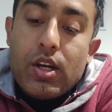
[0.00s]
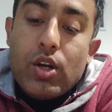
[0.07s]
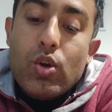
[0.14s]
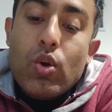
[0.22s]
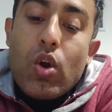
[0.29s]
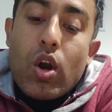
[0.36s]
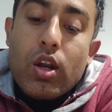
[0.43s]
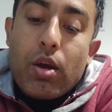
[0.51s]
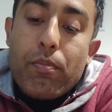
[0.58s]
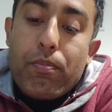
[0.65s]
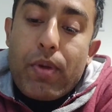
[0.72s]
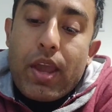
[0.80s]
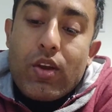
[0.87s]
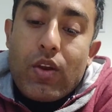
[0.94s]
Do not
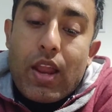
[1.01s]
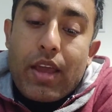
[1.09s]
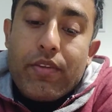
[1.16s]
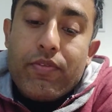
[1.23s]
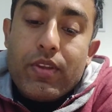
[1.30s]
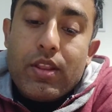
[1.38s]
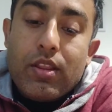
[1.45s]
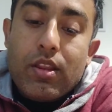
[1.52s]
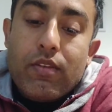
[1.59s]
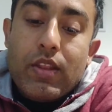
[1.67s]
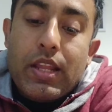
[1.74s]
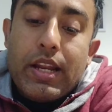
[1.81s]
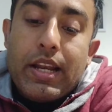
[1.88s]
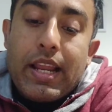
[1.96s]
compare your life
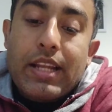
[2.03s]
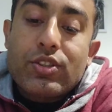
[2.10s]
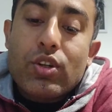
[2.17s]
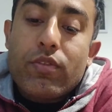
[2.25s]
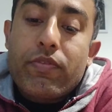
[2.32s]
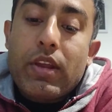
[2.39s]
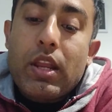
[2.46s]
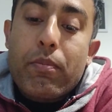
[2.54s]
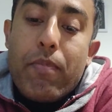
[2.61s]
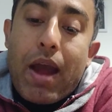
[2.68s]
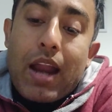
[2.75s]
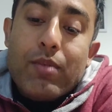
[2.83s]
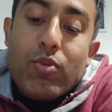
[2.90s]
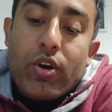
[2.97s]
with the intention of feeling
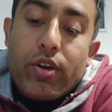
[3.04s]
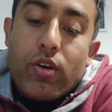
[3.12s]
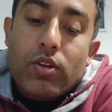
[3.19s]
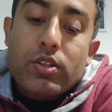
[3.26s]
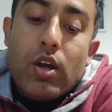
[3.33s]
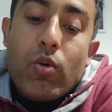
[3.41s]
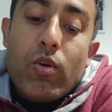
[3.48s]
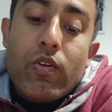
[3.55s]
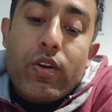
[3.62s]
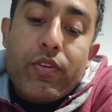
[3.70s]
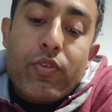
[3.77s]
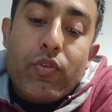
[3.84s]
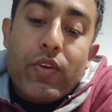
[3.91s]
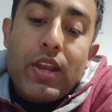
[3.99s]
bad about yours. However,
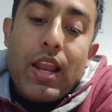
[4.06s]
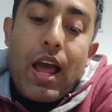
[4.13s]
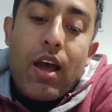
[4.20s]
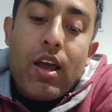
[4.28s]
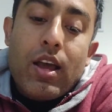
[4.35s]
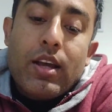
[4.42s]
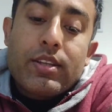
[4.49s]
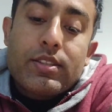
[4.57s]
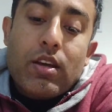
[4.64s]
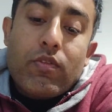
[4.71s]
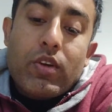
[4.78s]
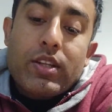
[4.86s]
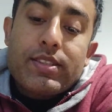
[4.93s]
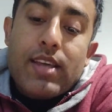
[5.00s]
if you feel
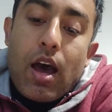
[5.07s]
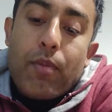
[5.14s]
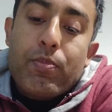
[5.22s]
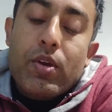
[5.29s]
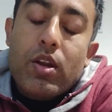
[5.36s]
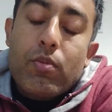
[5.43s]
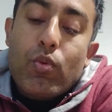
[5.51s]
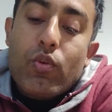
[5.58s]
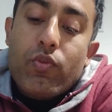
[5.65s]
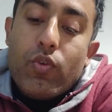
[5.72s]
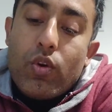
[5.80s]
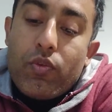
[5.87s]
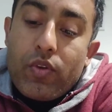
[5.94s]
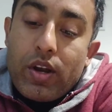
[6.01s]
someone is happier and more
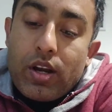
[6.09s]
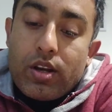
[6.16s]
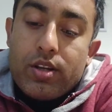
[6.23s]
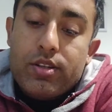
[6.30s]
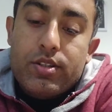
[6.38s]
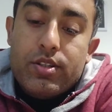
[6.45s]
fulfilled,